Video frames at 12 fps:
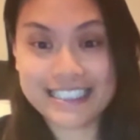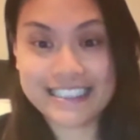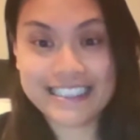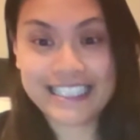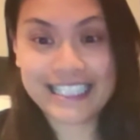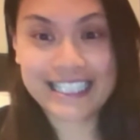
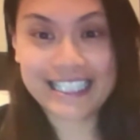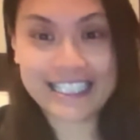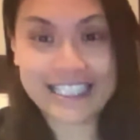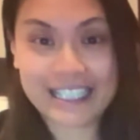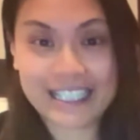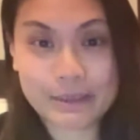and that
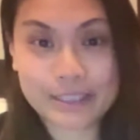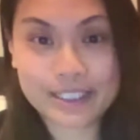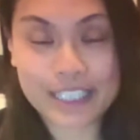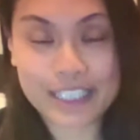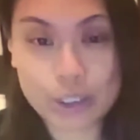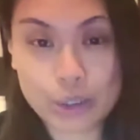was like
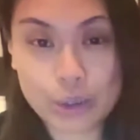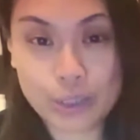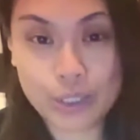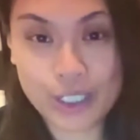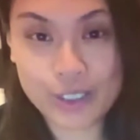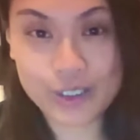
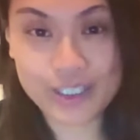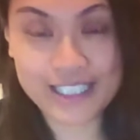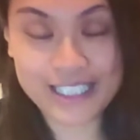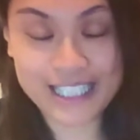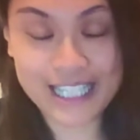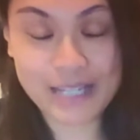210
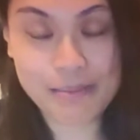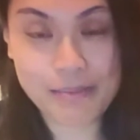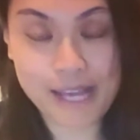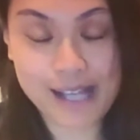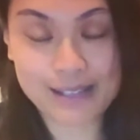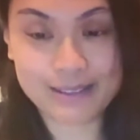pounds.